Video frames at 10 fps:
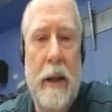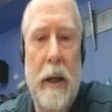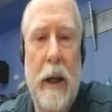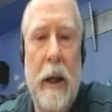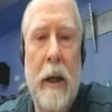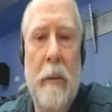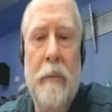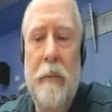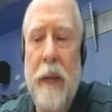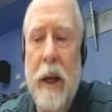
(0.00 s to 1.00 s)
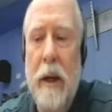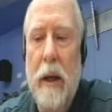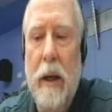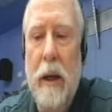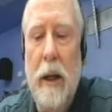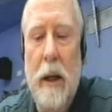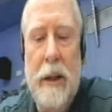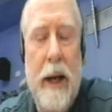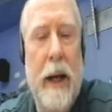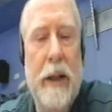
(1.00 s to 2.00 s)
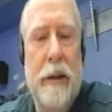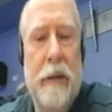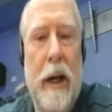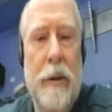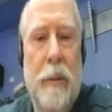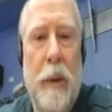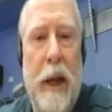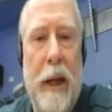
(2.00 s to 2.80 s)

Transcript: um, uh, tanks around the place.